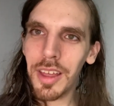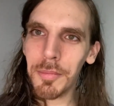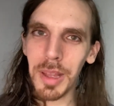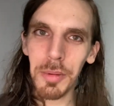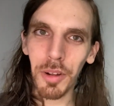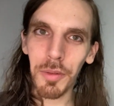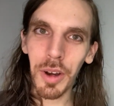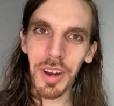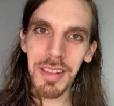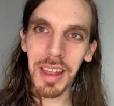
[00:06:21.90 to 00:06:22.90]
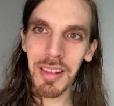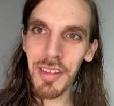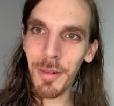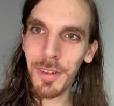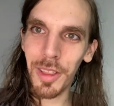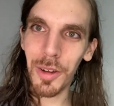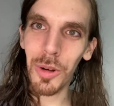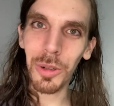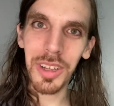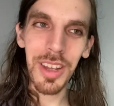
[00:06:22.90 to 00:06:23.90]
people are very sensitive to the
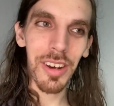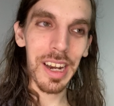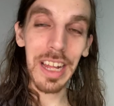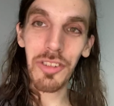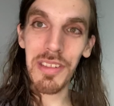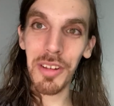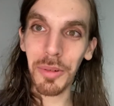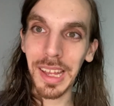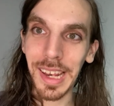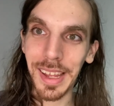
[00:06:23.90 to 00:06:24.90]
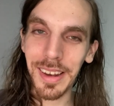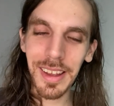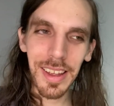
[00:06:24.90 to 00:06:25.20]
cold here, and I just don't get it.